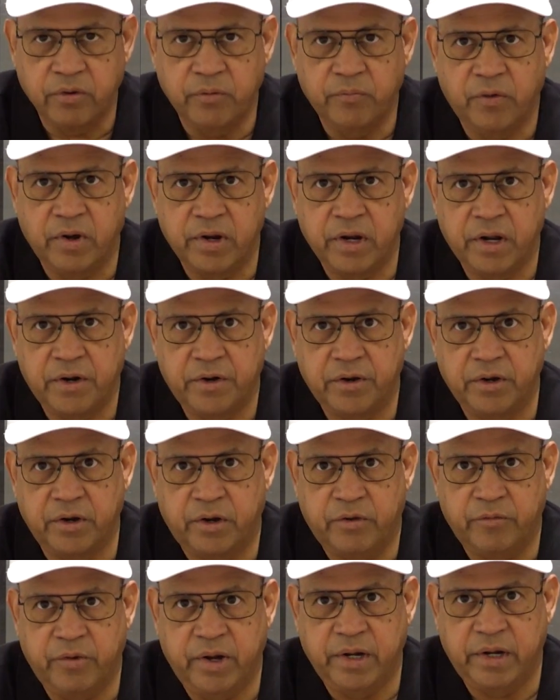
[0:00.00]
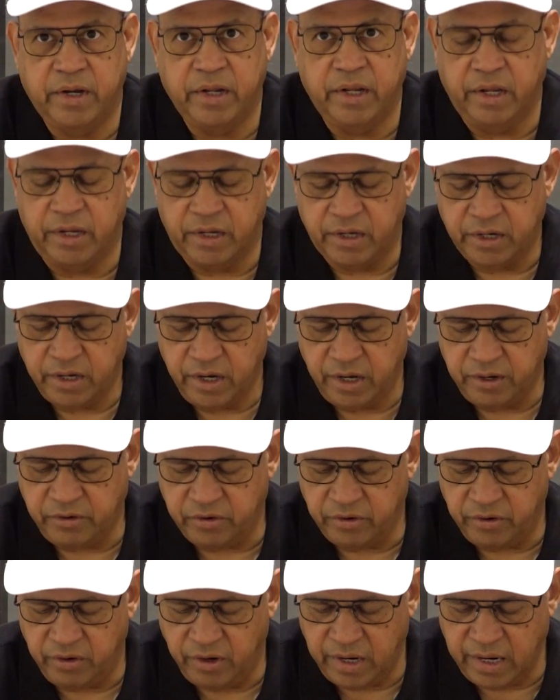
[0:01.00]
120
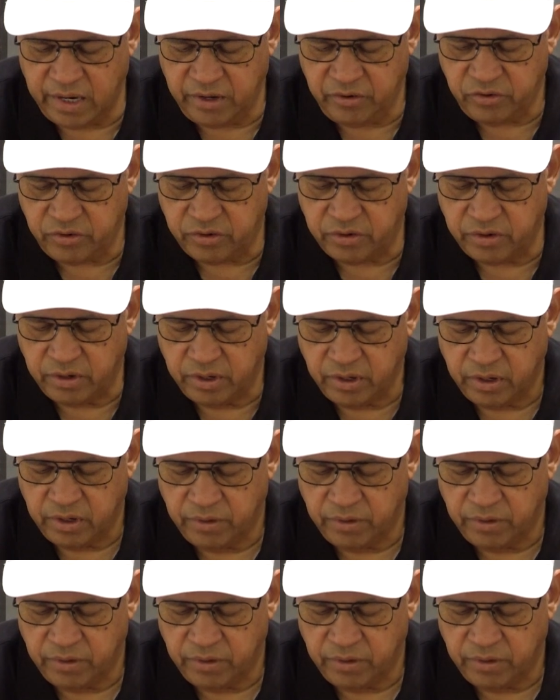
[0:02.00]
kit lens,